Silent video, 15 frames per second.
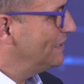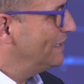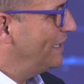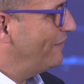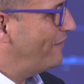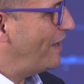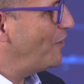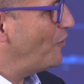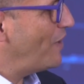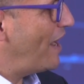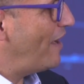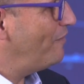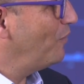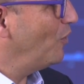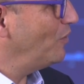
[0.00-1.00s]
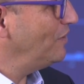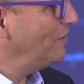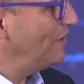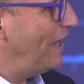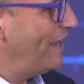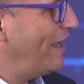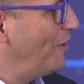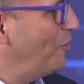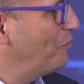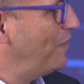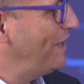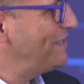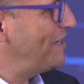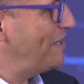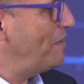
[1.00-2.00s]
If I don't have bone, I cannot
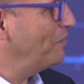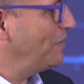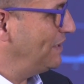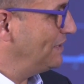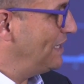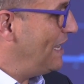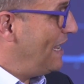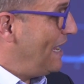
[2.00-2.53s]
place an implant.